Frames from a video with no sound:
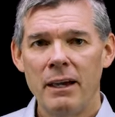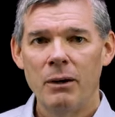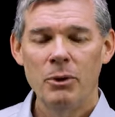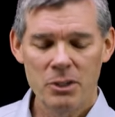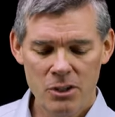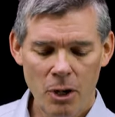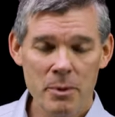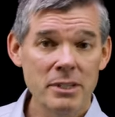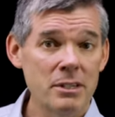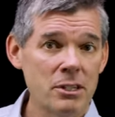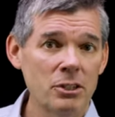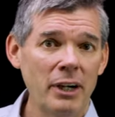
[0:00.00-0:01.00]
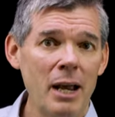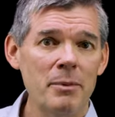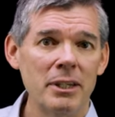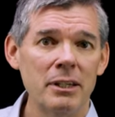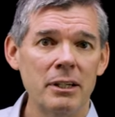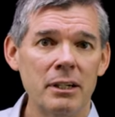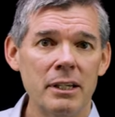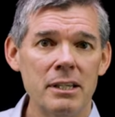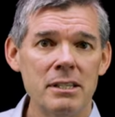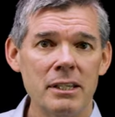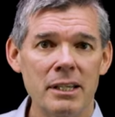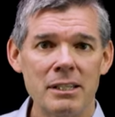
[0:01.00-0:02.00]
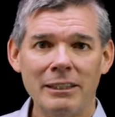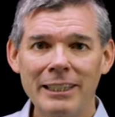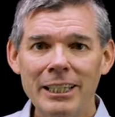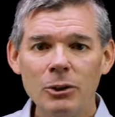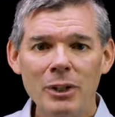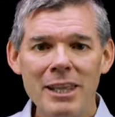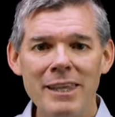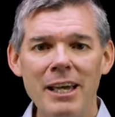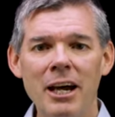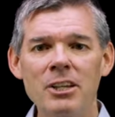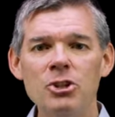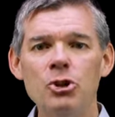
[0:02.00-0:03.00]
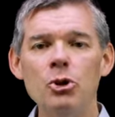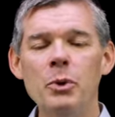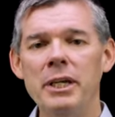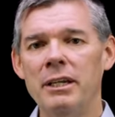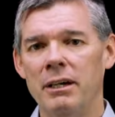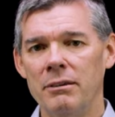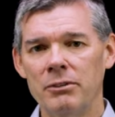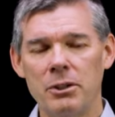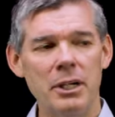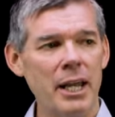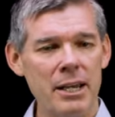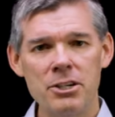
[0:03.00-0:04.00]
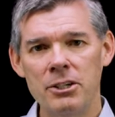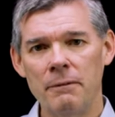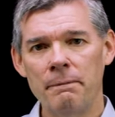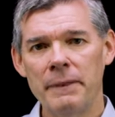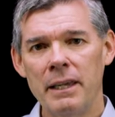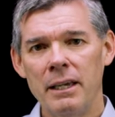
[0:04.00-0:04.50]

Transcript: And uh, what the psalmist is describing here is, is literally the undoing of creation.